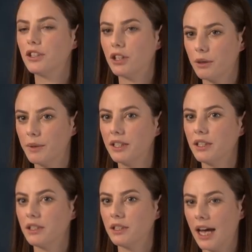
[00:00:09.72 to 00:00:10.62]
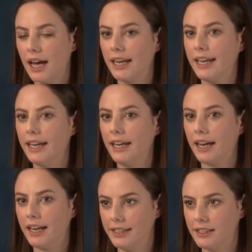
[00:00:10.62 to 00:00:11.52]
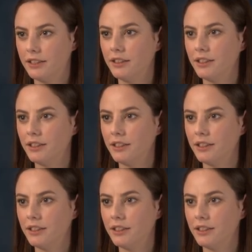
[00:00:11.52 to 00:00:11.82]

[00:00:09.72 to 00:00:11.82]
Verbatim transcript: Thomas, Natalie, and Aidan.